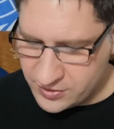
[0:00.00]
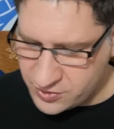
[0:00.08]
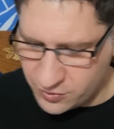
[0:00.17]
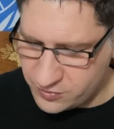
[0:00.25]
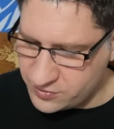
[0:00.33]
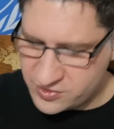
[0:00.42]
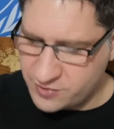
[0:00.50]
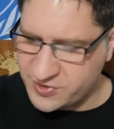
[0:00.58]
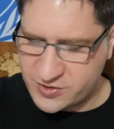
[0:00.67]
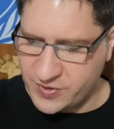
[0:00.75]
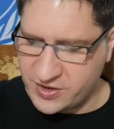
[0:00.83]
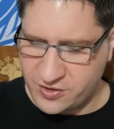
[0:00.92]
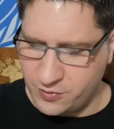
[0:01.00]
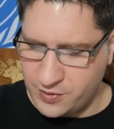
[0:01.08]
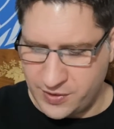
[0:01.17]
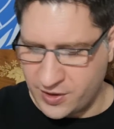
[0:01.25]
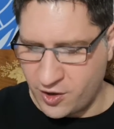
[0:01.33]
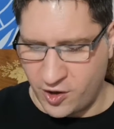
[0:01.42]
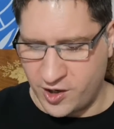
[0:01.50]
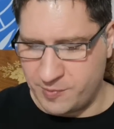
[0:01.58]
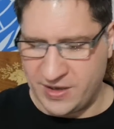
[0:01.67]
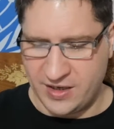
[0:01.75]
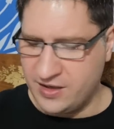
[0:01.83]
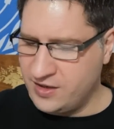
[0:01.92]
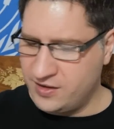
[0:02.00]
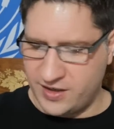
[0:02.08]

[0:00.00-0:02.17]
So so much we can do with the economy.